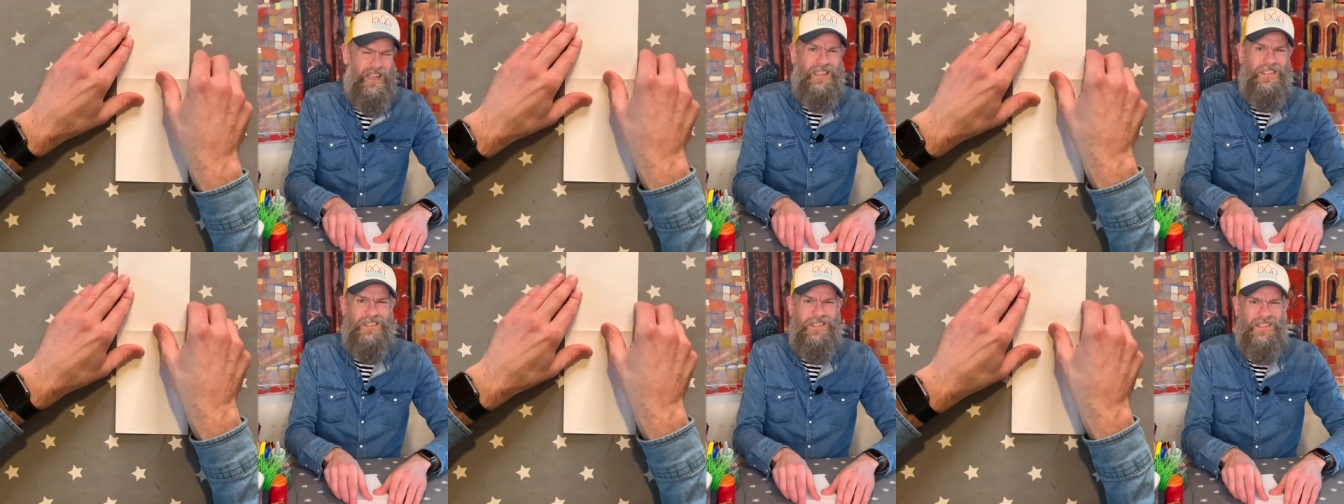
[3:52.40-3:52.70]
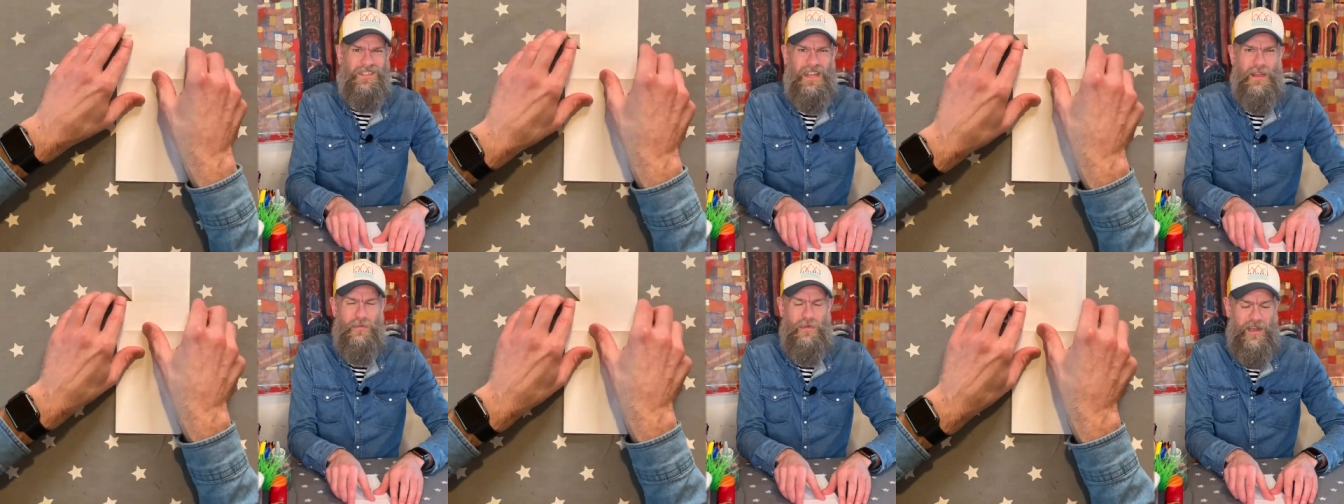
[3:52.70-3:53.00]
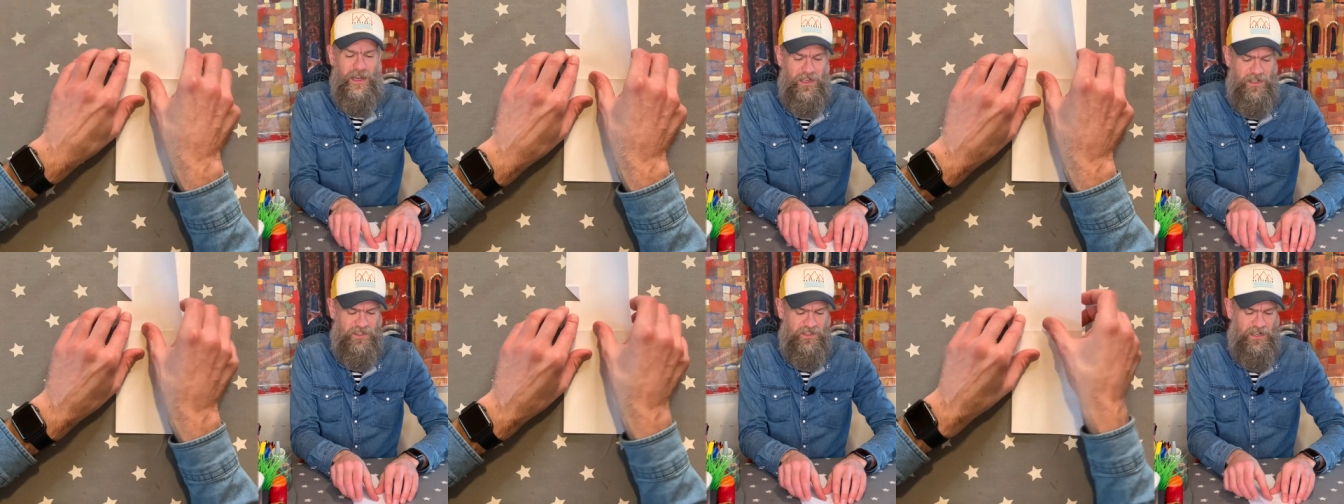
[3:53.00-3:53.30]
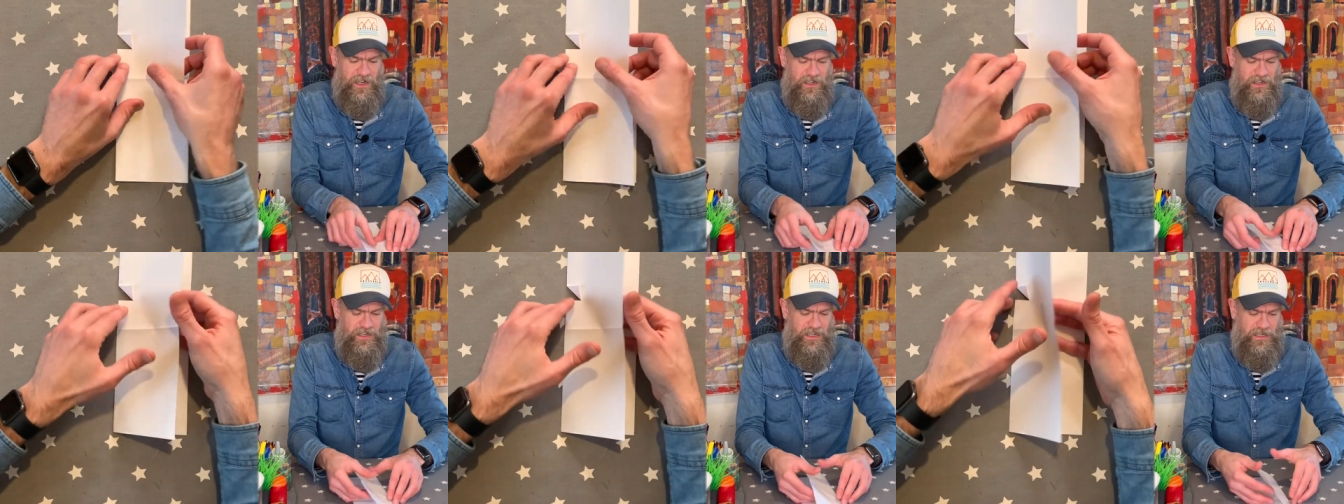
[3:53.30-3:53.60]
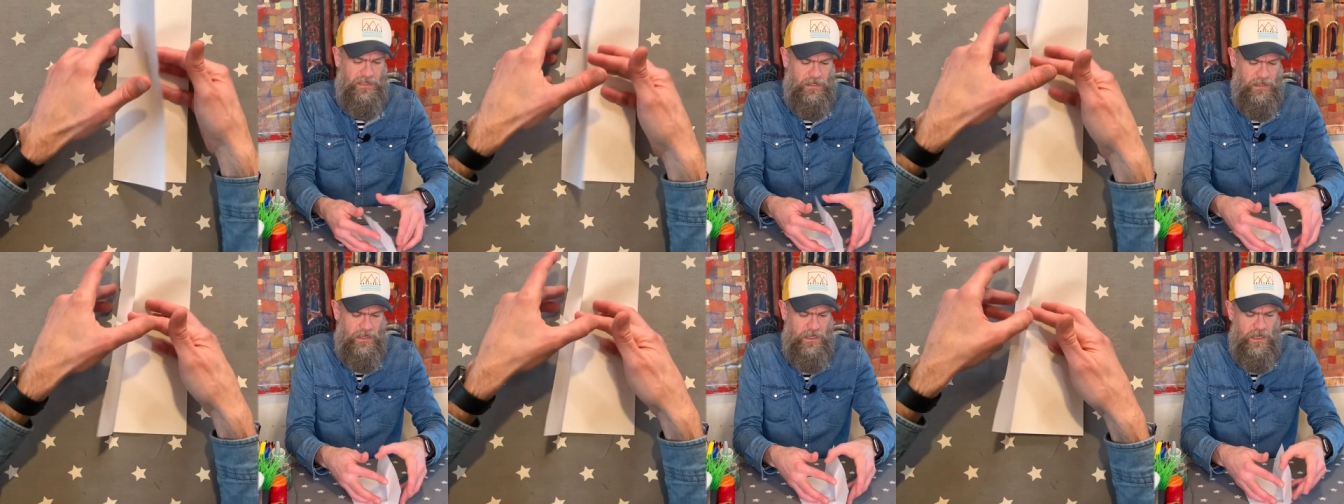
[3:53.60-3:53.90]
It's the same kind of technique.
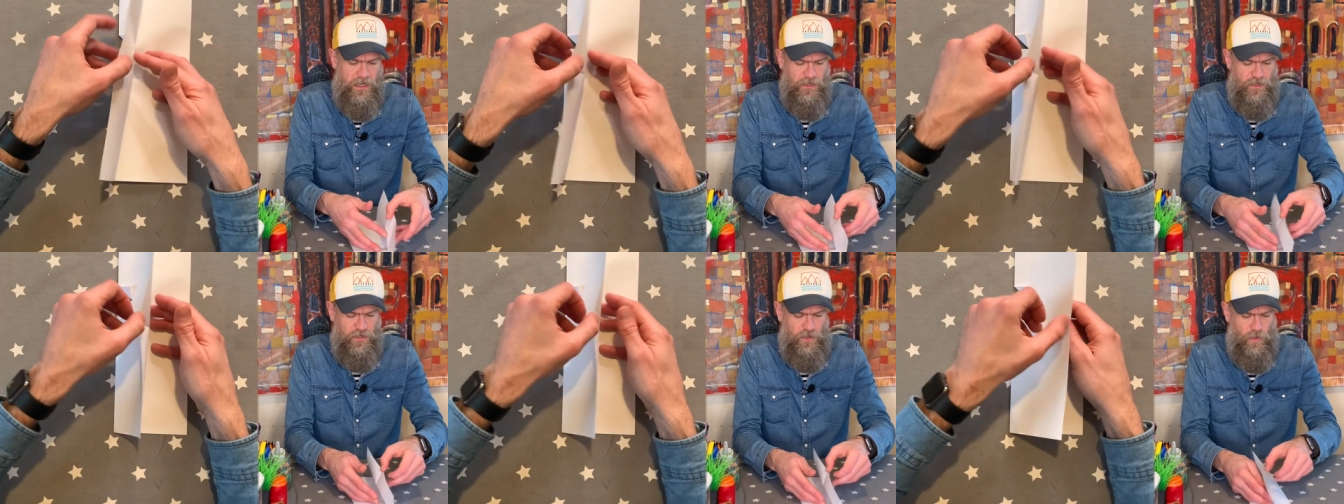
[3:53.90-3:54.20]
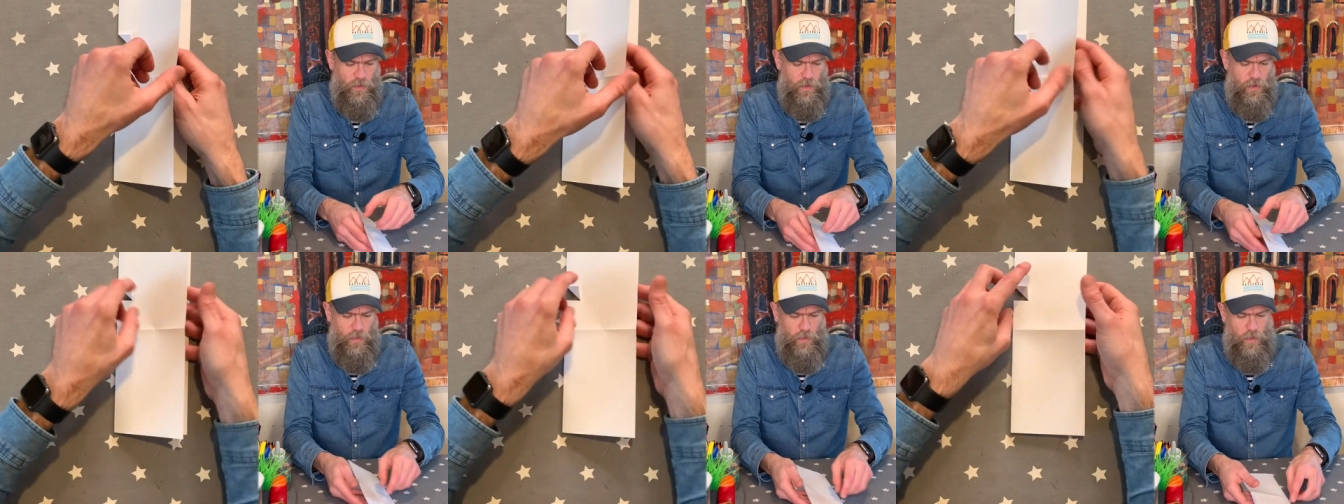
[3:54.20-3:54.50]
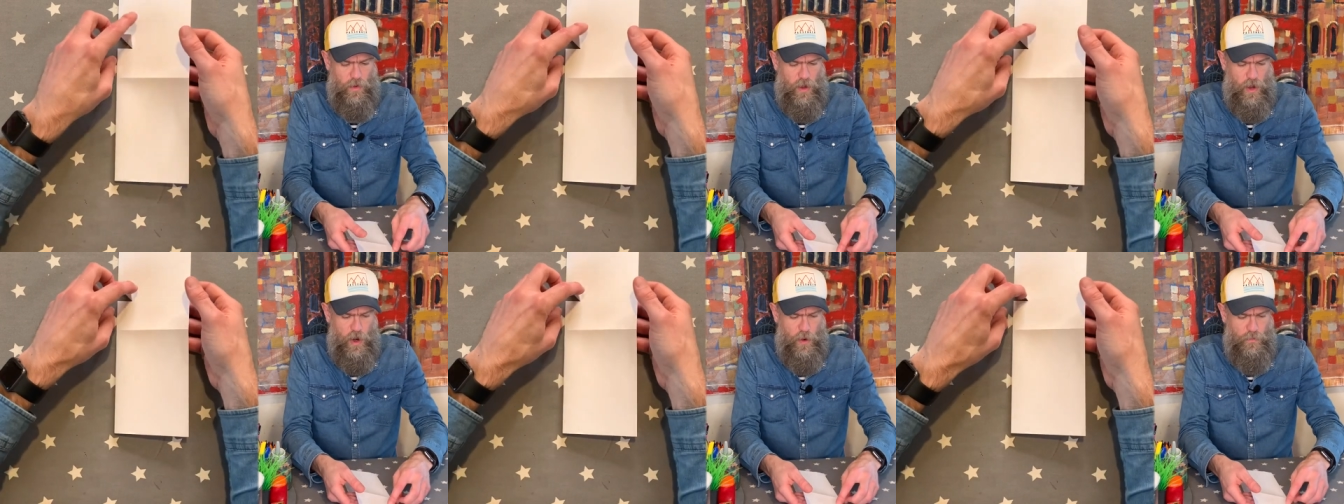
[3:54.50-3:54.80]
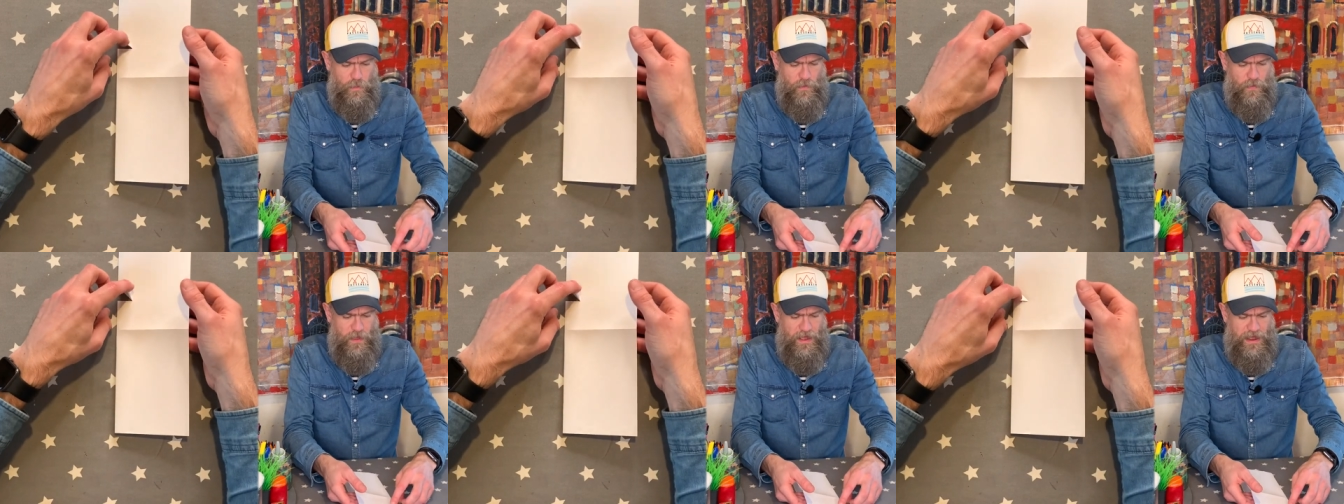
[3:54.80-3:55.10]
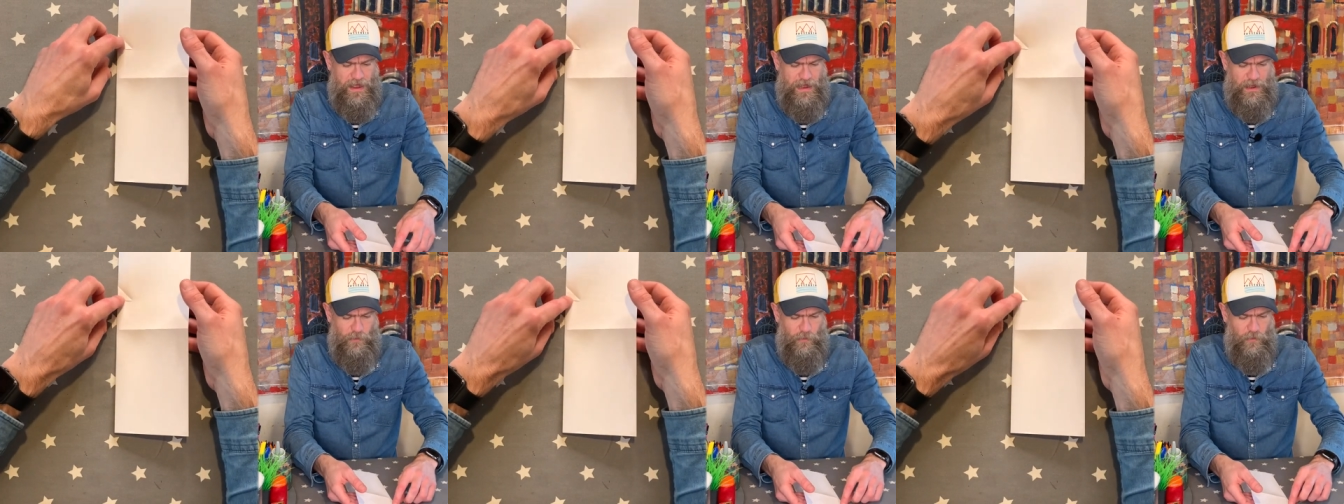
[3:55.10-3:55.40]
So open
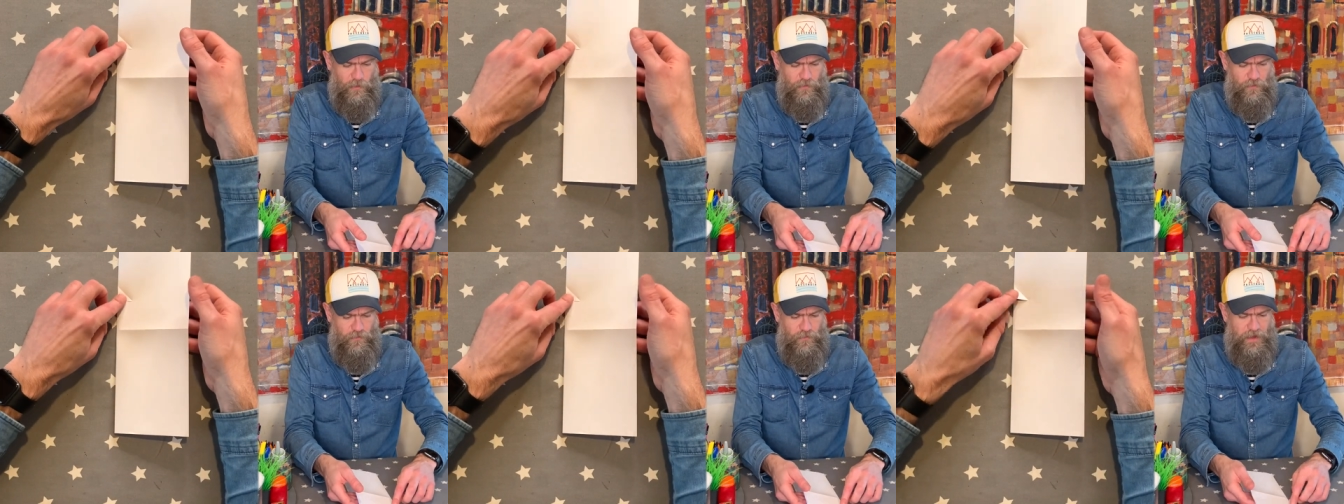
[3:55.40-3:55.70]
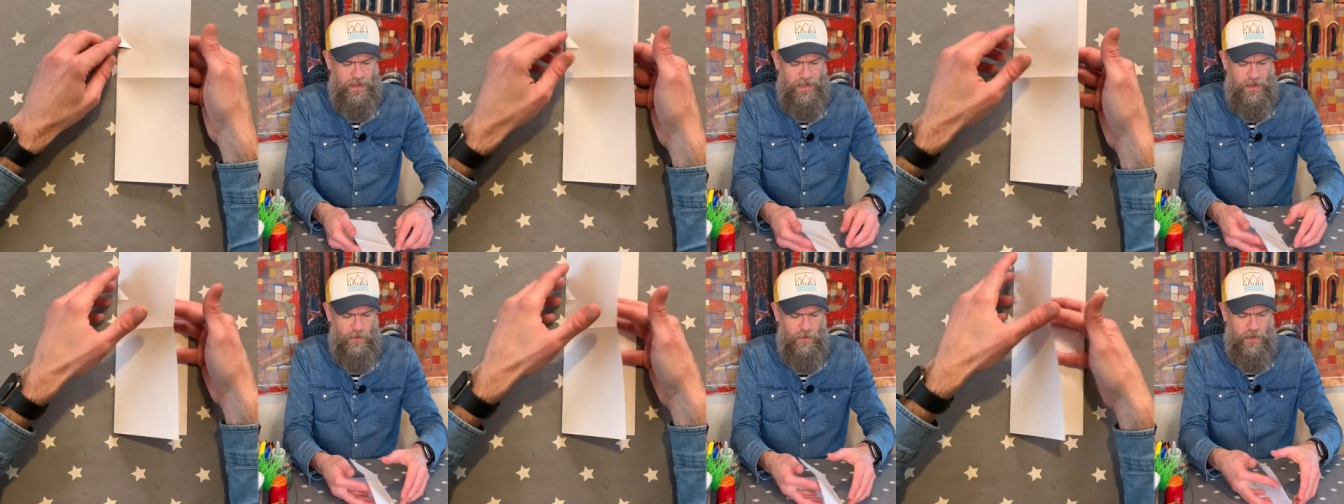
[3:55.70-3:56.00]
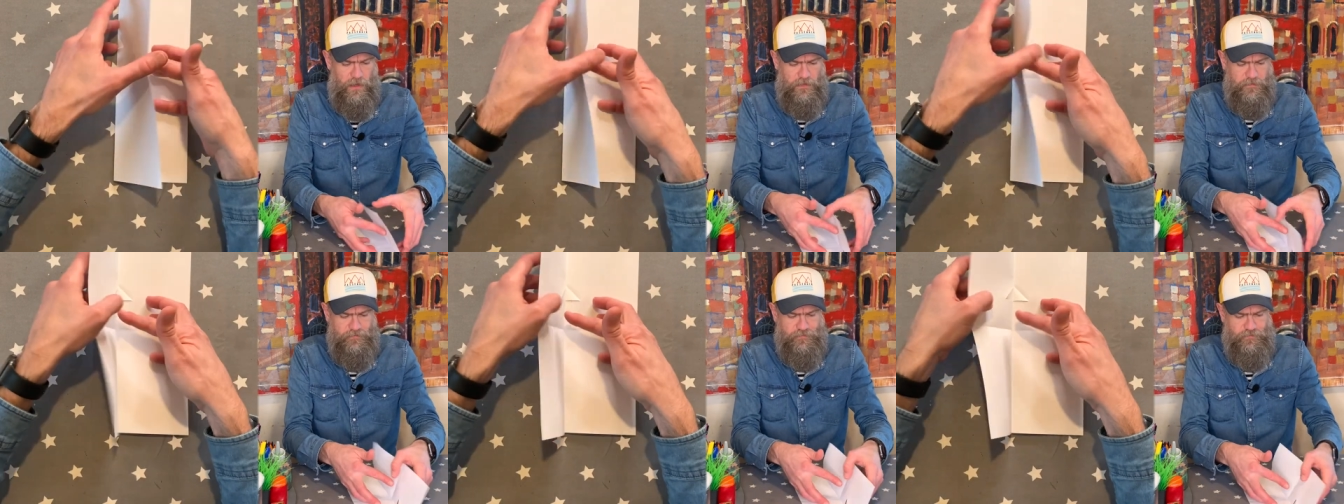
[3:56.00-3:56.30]
that out now